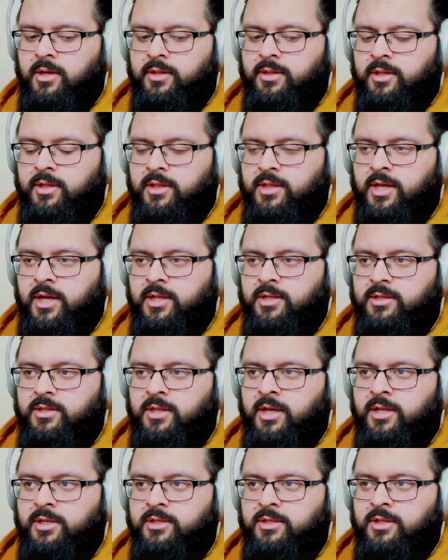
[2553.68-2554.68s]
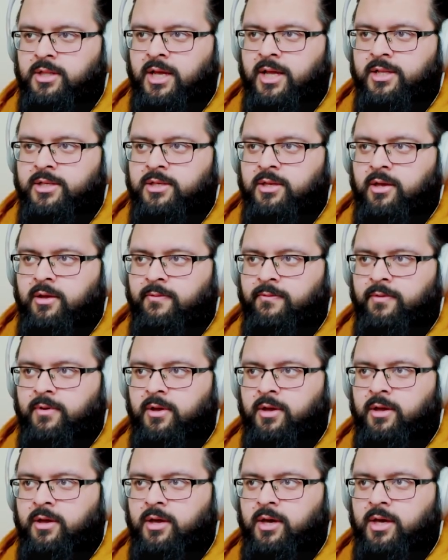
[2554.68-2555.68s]
think that's
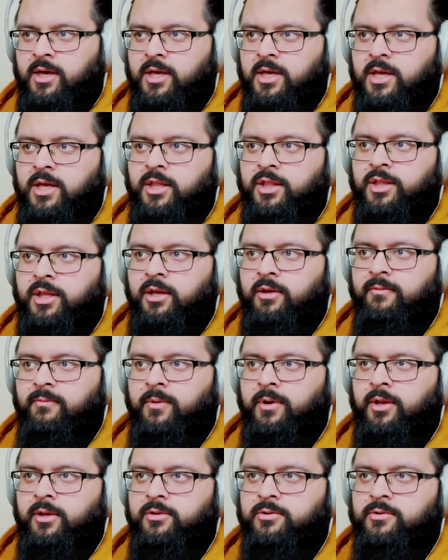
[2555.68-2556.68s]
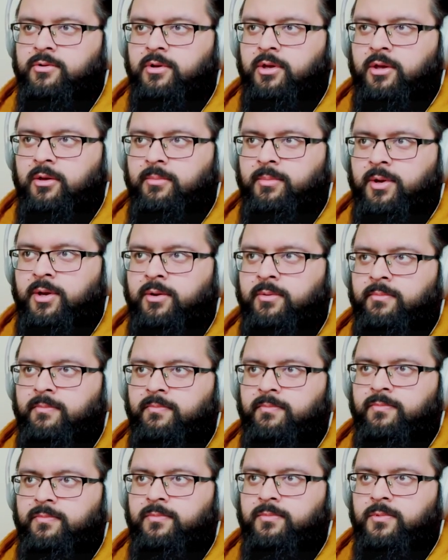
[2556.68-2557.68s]
a key thing when you're talking about
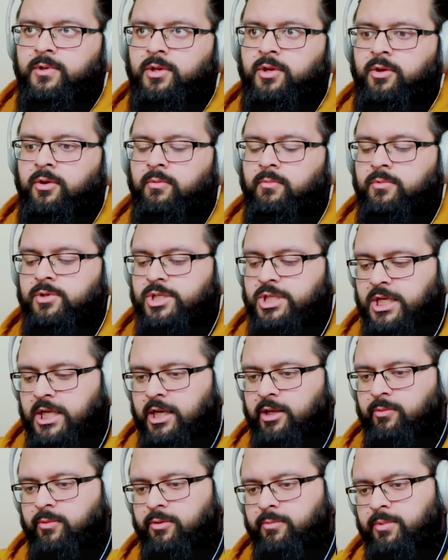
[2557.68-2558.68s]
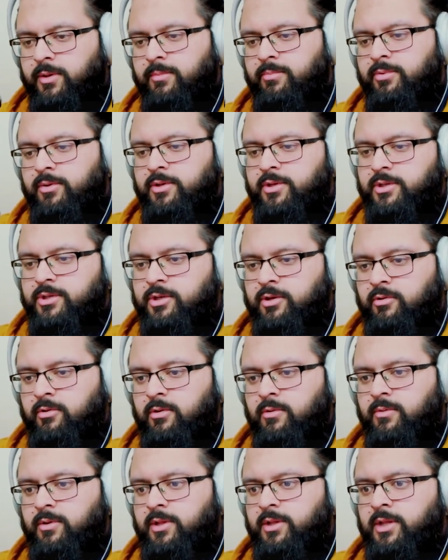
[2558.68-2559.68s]
dealing with people you
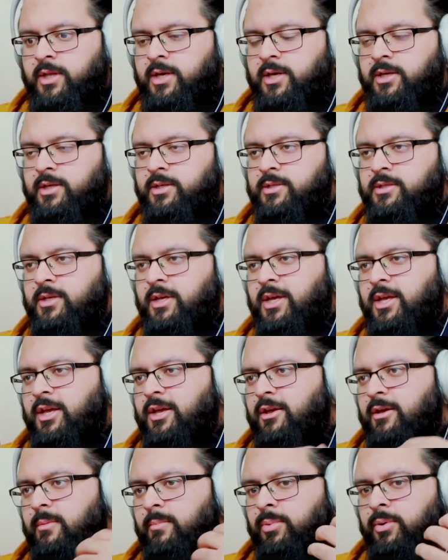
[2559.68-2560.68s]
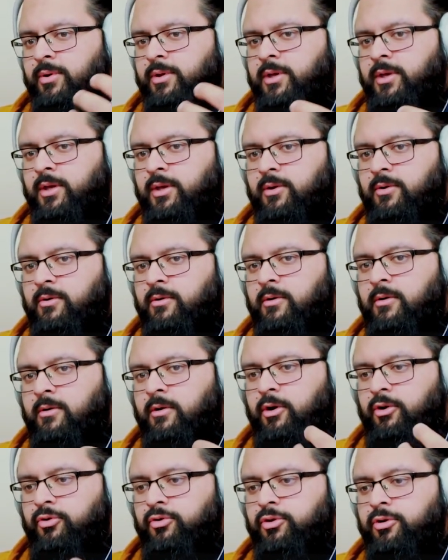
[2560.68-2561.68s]
disagree with, and that is putting your
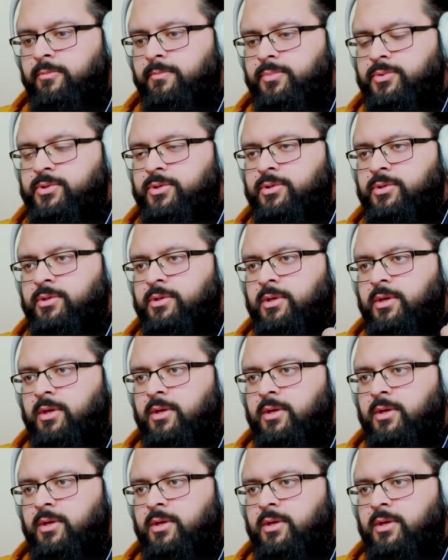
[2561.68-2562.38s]
group's